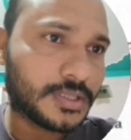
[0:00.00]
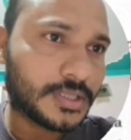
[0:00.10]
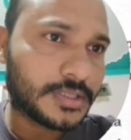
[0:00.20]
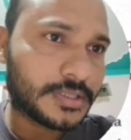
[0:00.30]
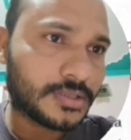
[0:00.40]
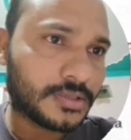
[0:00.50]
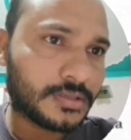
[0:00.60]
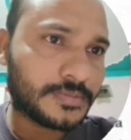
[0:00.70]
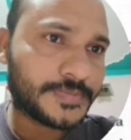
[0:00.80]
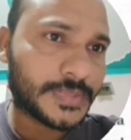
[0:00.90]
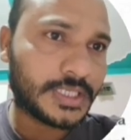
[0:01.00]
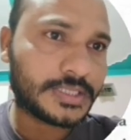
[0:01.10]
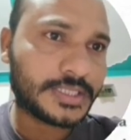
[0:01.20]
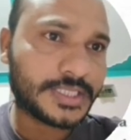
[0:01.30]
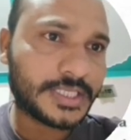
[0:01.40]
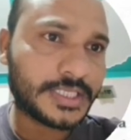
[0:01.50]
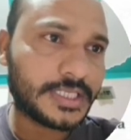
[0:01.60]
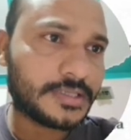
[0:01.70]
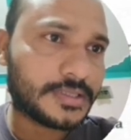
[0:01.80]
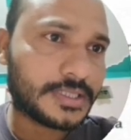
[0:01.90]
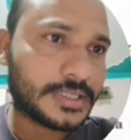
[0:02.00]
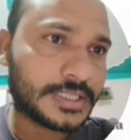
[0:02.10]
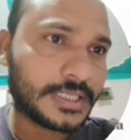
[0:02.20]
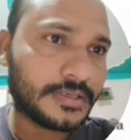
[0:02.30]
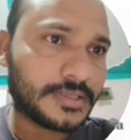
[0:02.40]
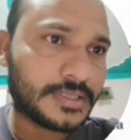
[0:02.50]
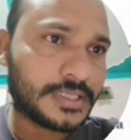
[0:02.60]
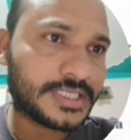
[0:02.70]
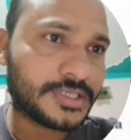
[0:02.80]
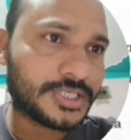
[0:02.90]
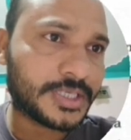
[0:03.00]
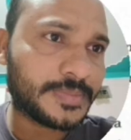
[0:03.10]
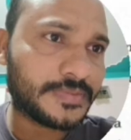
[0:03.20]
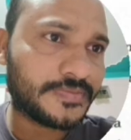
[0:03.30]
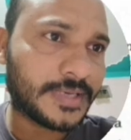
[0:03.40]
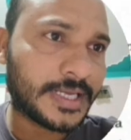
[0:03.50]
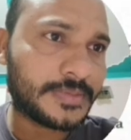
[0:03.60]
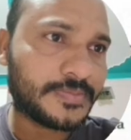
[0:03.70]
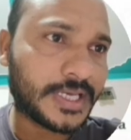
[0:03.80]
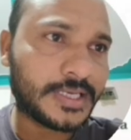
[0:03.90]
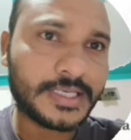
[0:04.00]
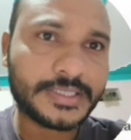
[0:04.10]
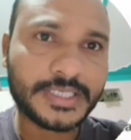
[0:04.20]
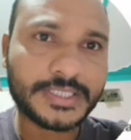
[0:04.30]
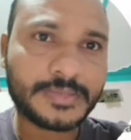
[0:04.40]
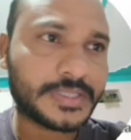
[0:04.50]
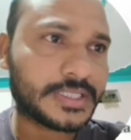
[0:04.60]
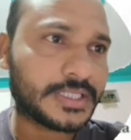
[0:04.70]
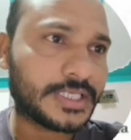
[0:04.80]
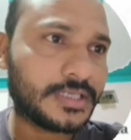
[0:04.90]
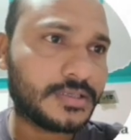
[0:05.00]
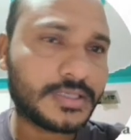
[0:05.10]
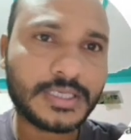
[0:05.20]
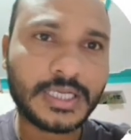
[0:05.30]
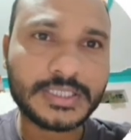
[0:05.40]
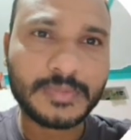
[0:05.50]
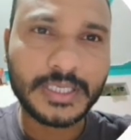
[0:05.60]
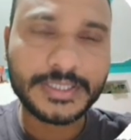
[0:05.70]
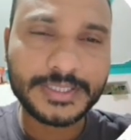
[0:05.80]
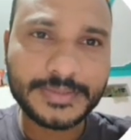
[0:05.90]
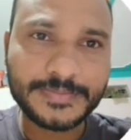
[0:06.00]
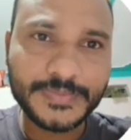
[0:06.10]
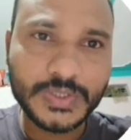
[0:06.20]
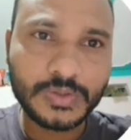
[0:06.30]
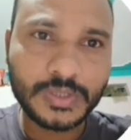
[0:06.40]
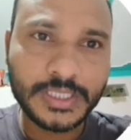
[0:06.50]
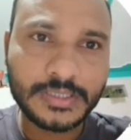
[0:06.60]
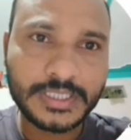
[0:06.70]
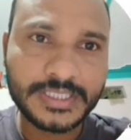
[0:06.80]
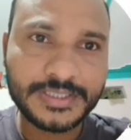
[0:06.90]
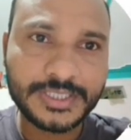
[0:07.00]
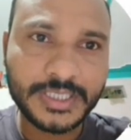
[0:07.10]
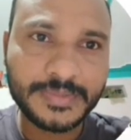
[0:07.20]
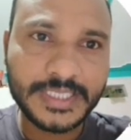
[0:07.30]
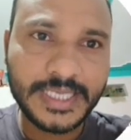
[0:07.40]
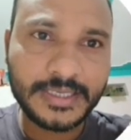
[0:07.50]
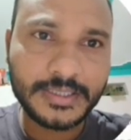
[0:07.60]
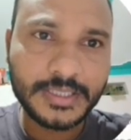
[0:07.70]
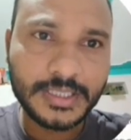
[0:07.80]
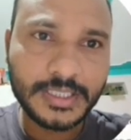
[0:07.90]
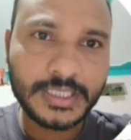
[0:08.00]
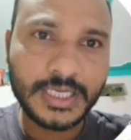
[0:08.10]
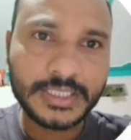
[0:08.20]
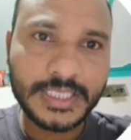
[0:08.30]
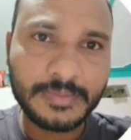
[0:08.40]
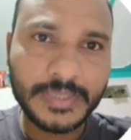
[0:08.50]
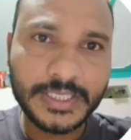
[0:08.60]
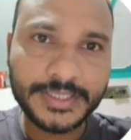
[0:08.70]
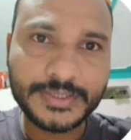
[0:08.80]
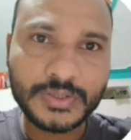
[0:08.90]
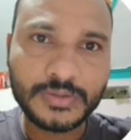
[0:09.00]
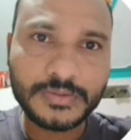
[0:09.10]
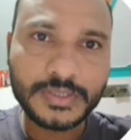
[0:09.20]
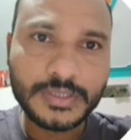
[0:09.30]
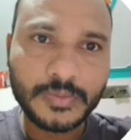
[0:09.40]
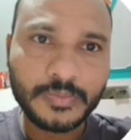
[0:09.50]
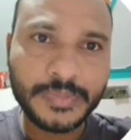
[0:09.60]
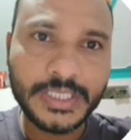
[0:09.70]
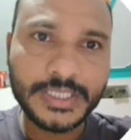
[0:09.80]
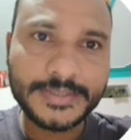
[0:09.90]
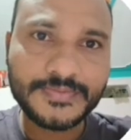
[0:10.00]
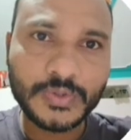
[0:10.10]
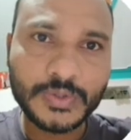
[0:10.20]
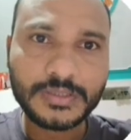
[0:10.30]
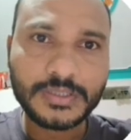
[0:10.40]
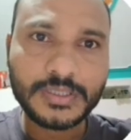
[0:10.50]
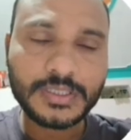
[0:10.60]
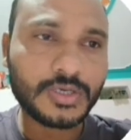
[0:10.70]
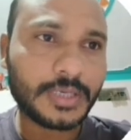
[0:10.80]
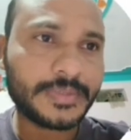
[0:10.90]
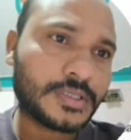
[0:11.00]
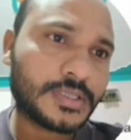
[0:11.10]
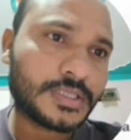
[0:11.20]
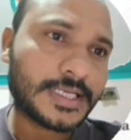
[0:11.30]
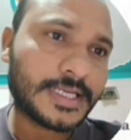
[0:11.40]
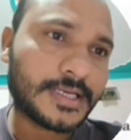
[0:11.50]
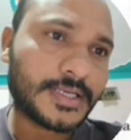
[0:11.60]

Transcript: So here cistern is a disc shaped flat parallel structure present in Golgi bodies. So here disc shaped sac in Golgi apparatus. So B is fourth. Now coming to thylakoid.